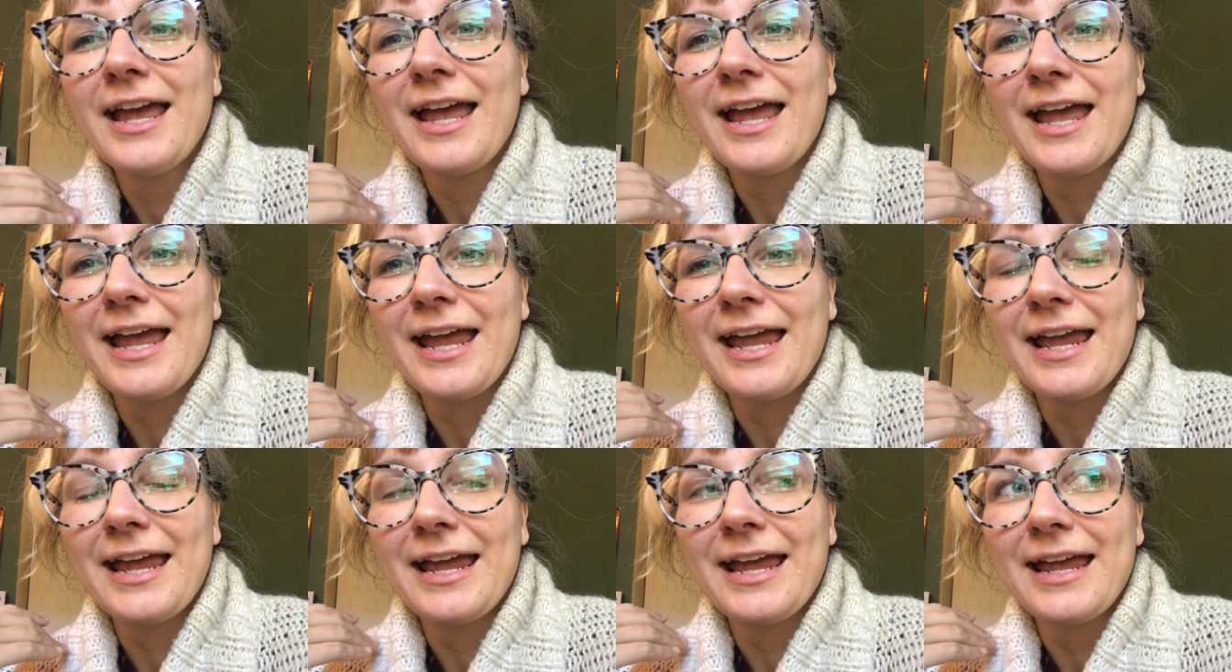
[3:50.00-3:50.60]

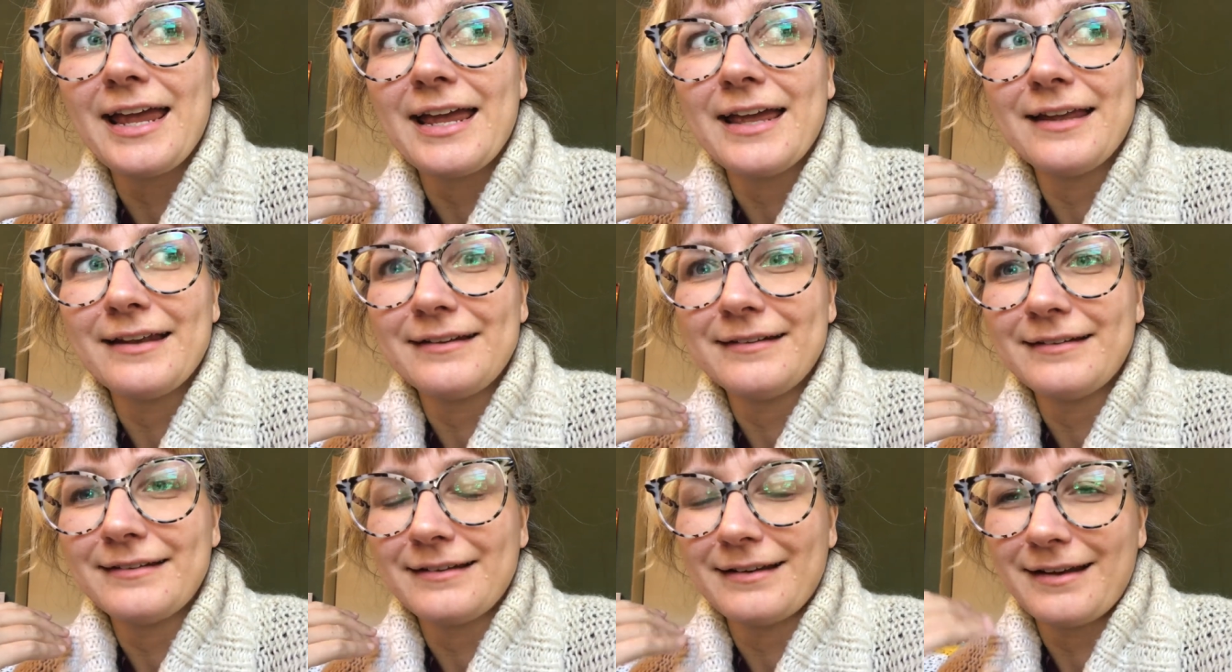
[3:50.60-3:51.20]

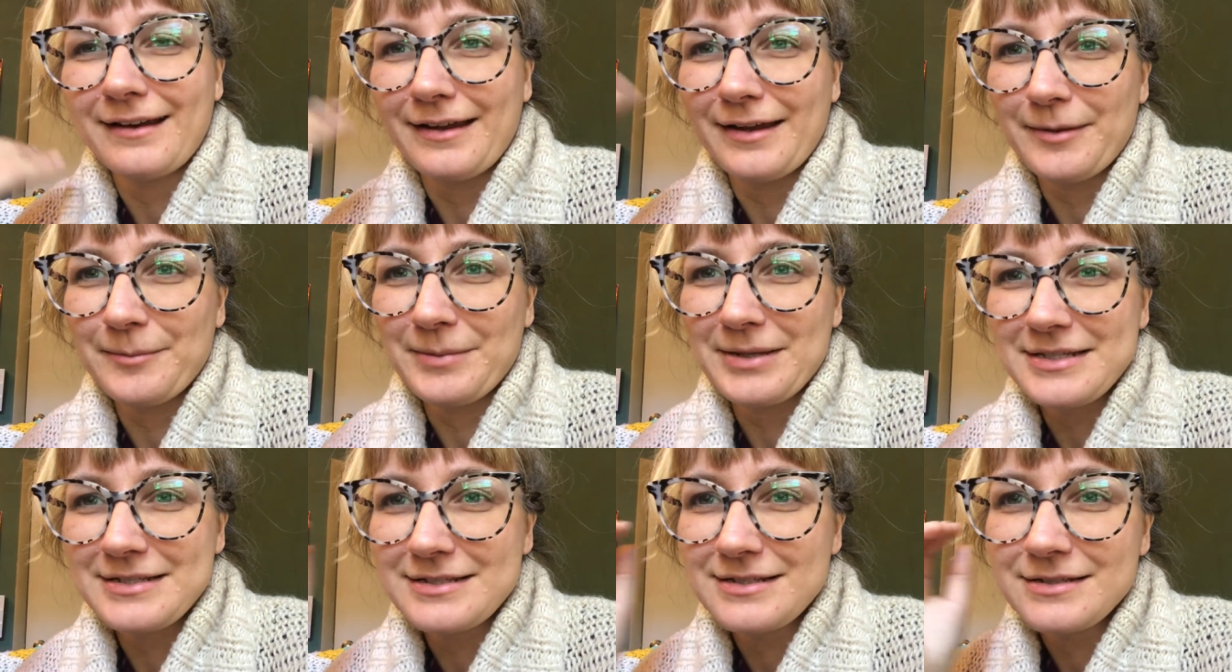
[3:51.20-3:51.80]
and
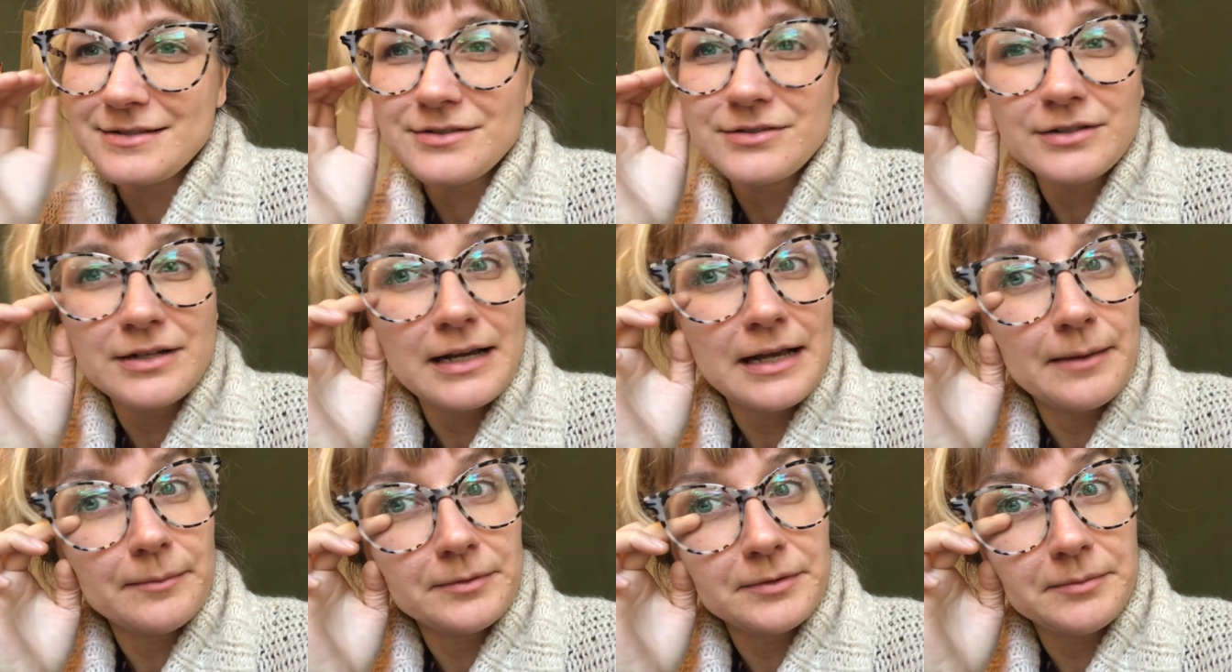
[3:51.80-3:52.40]
my sister
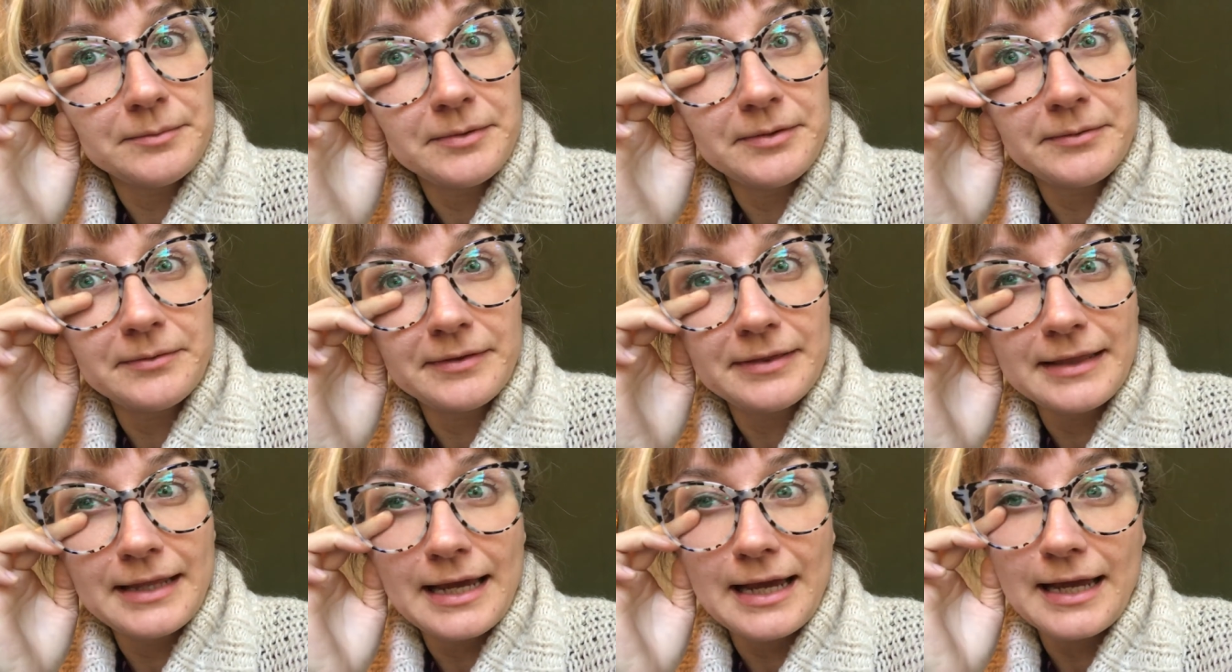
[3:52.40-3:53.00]
helped me
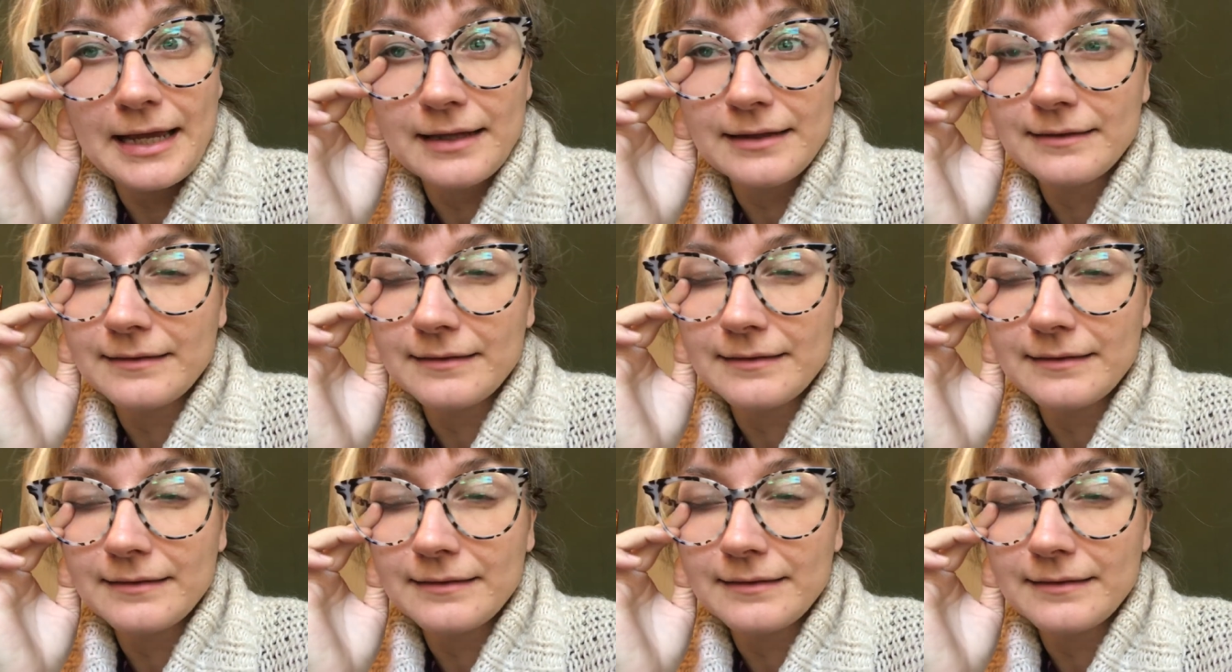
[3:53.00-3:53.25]
with that,